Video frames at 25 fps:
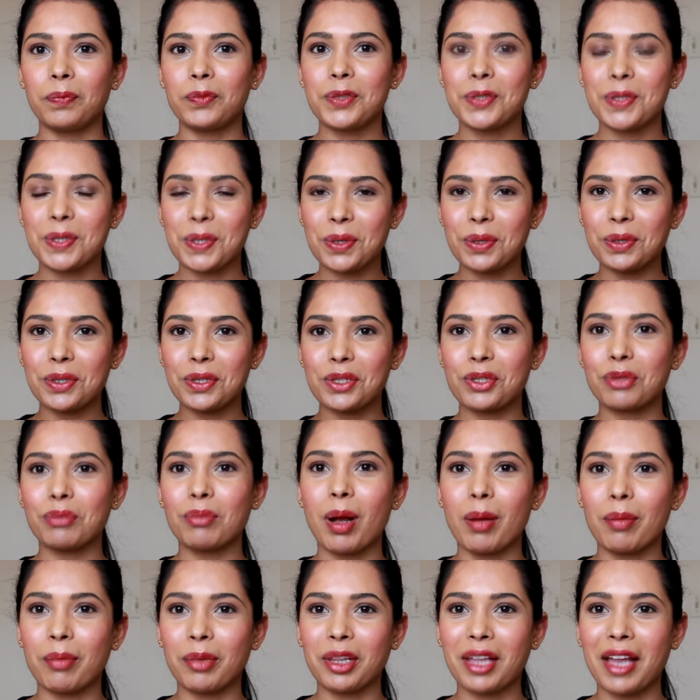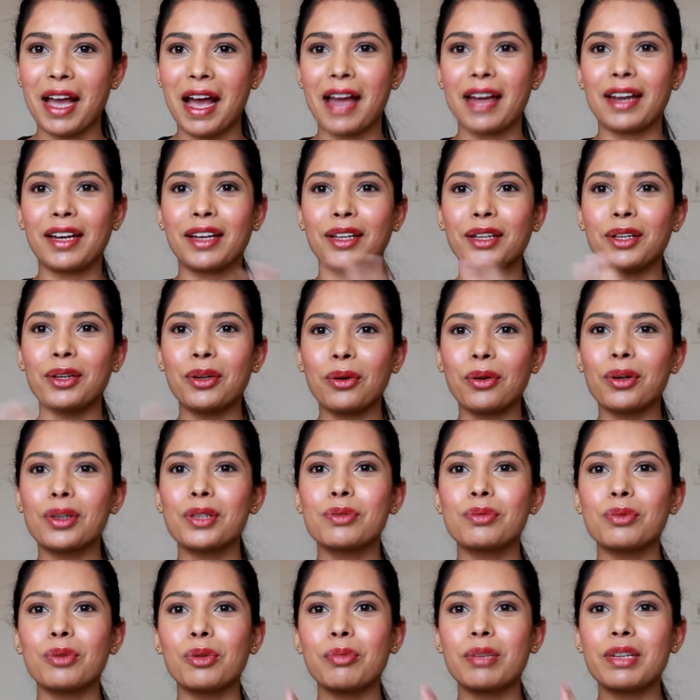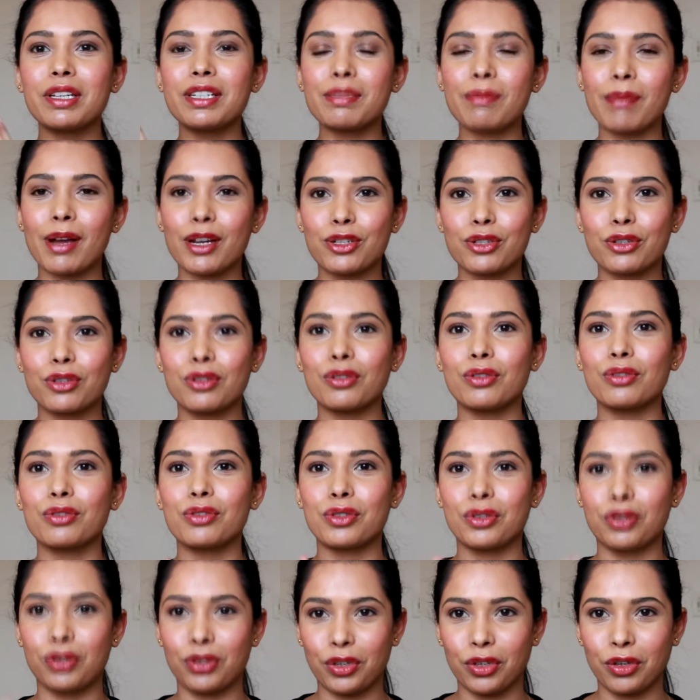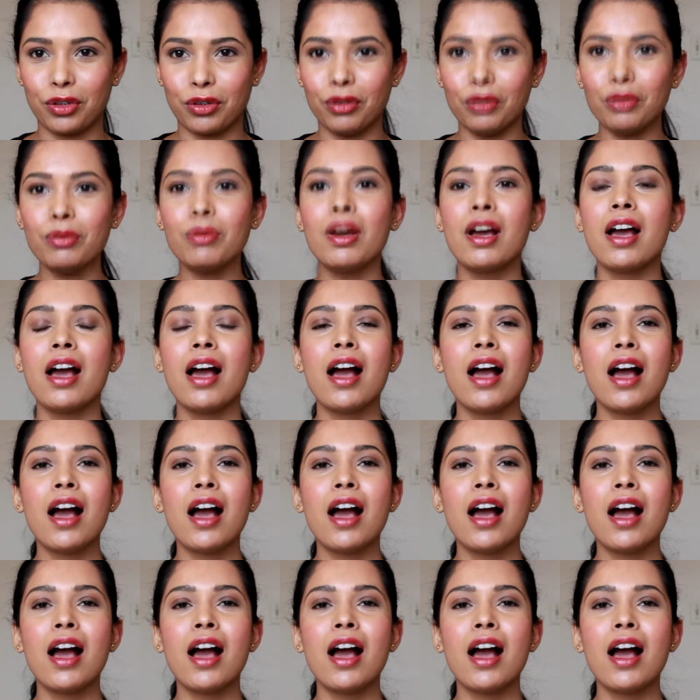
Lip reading: so just remember that yours will be special to you.